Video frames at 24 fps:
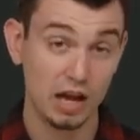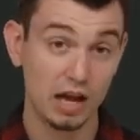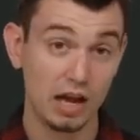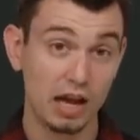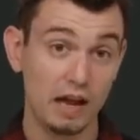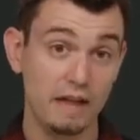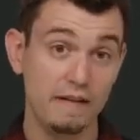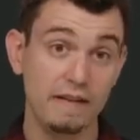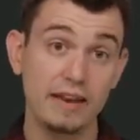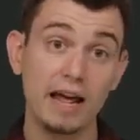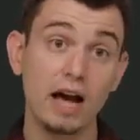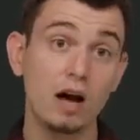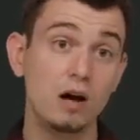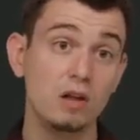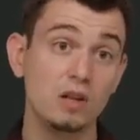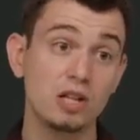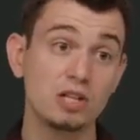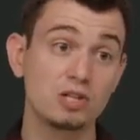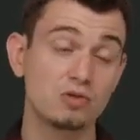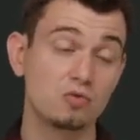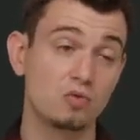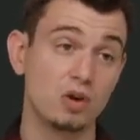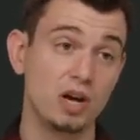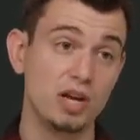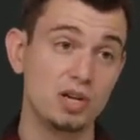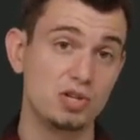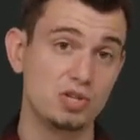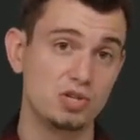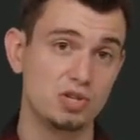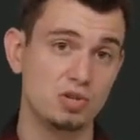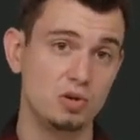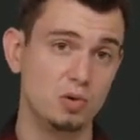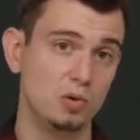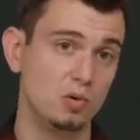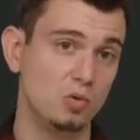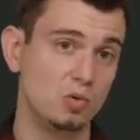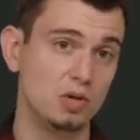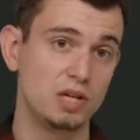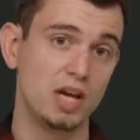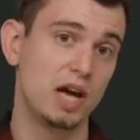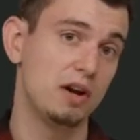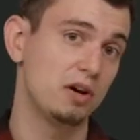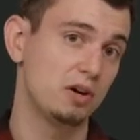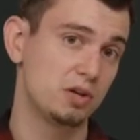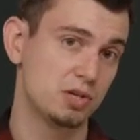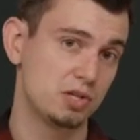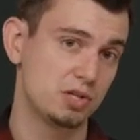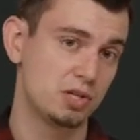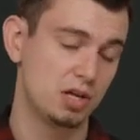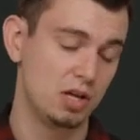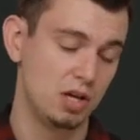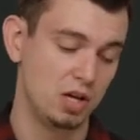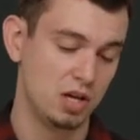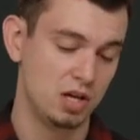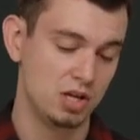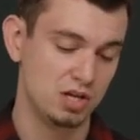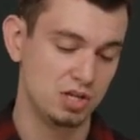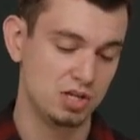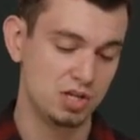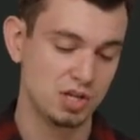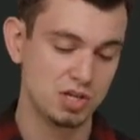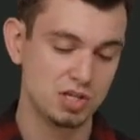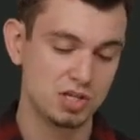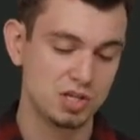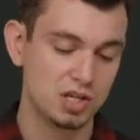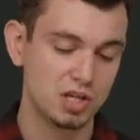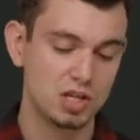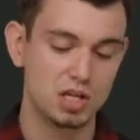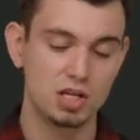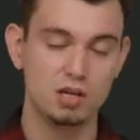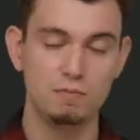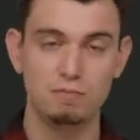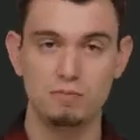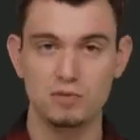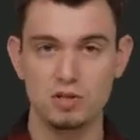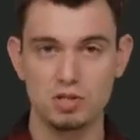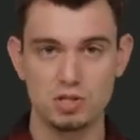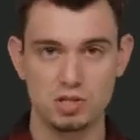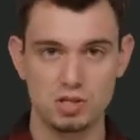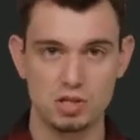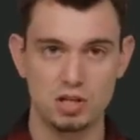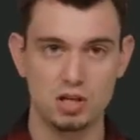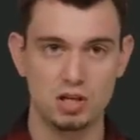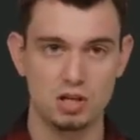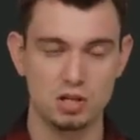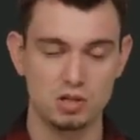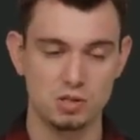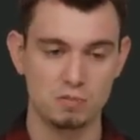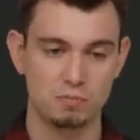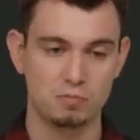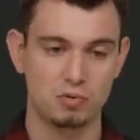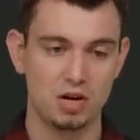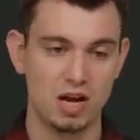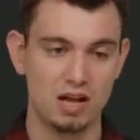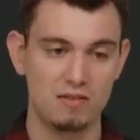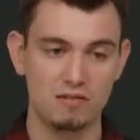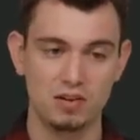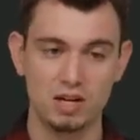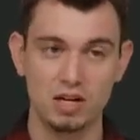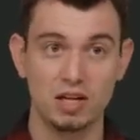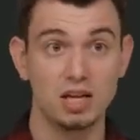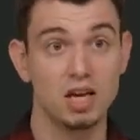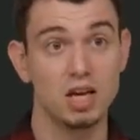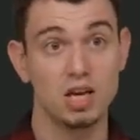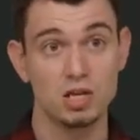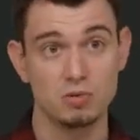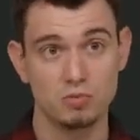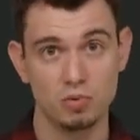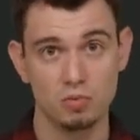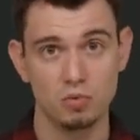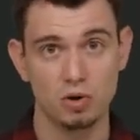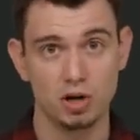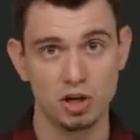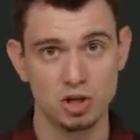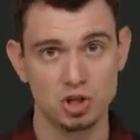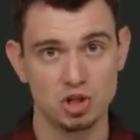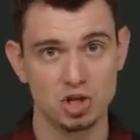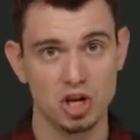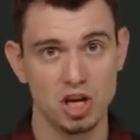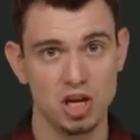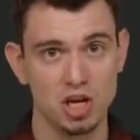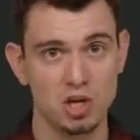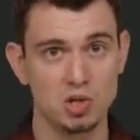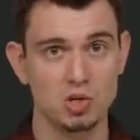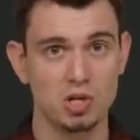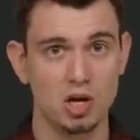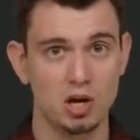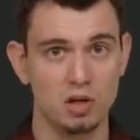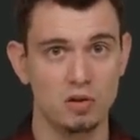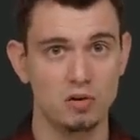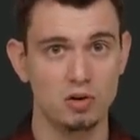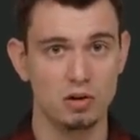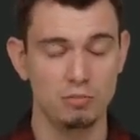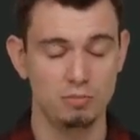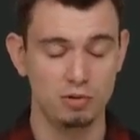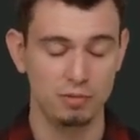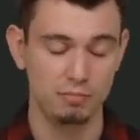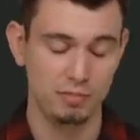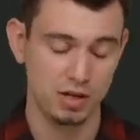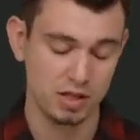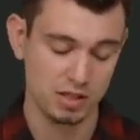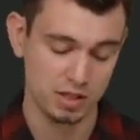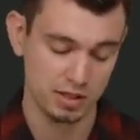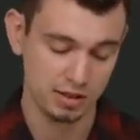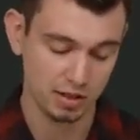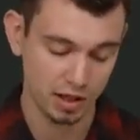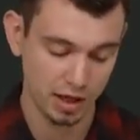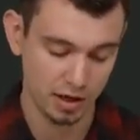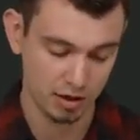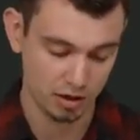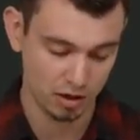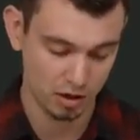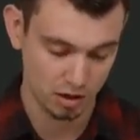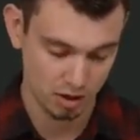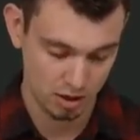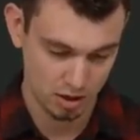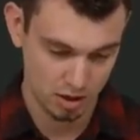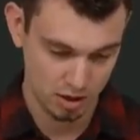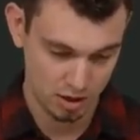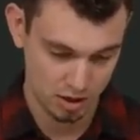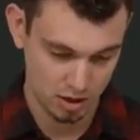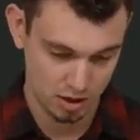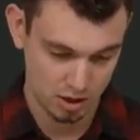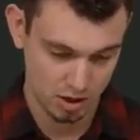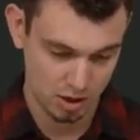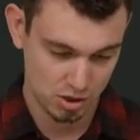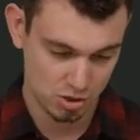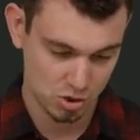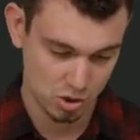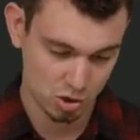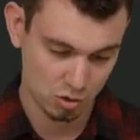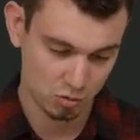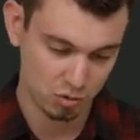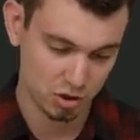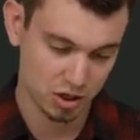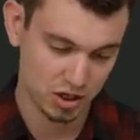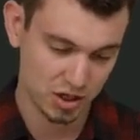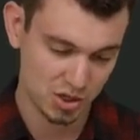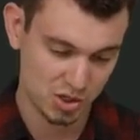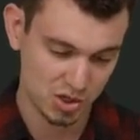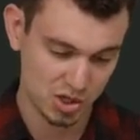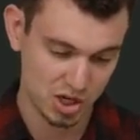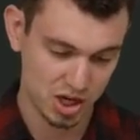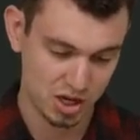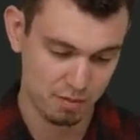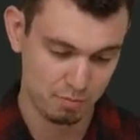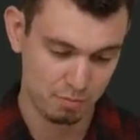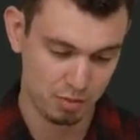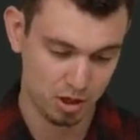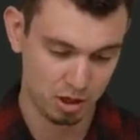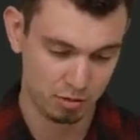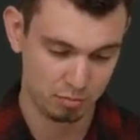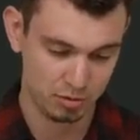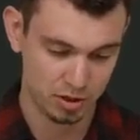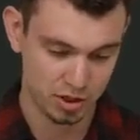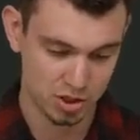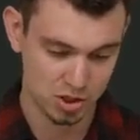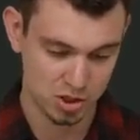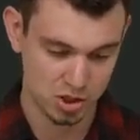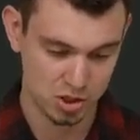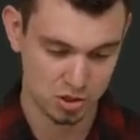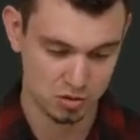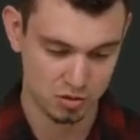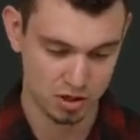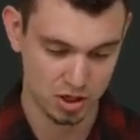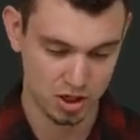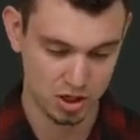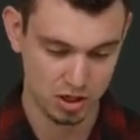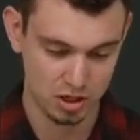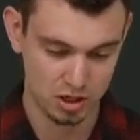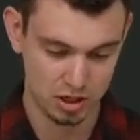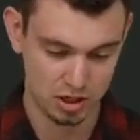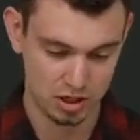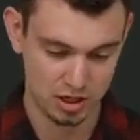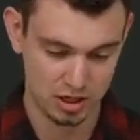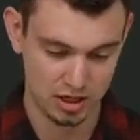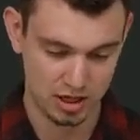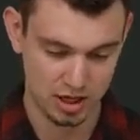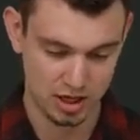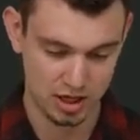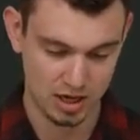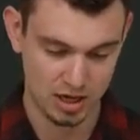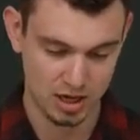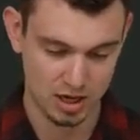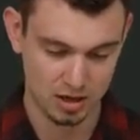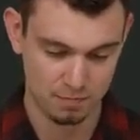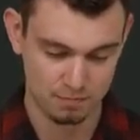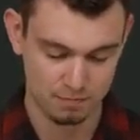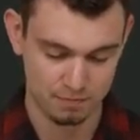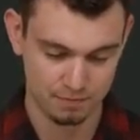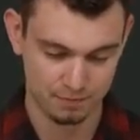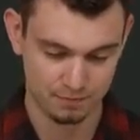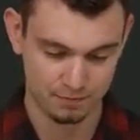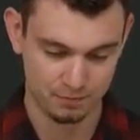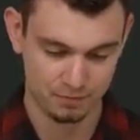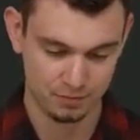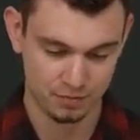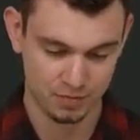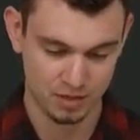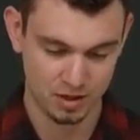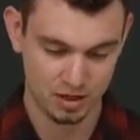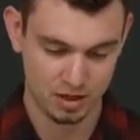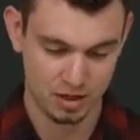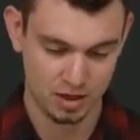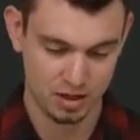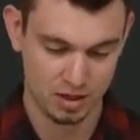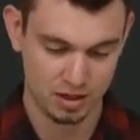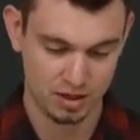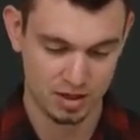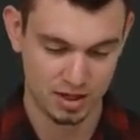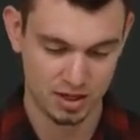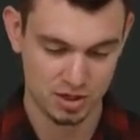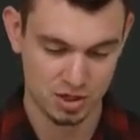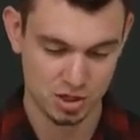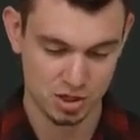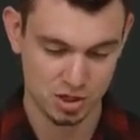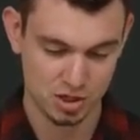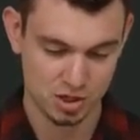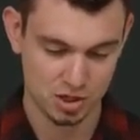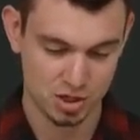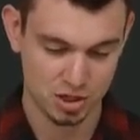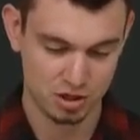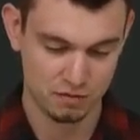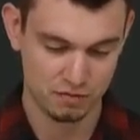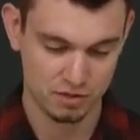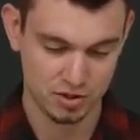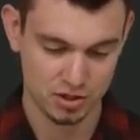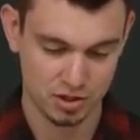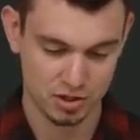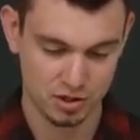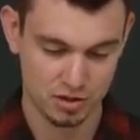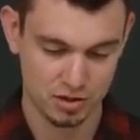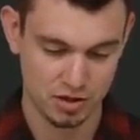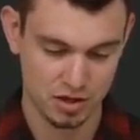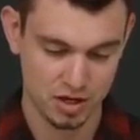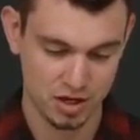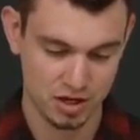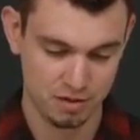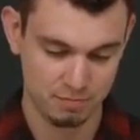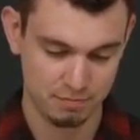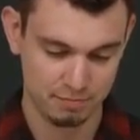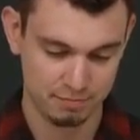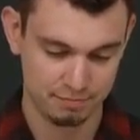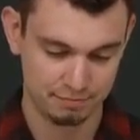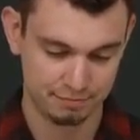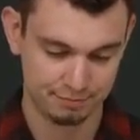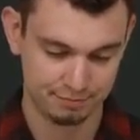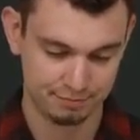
And now let's write two getters, just to keep these things private in case we want to change how they're implemented later. So we're going to say public string get name. That's just going to return name.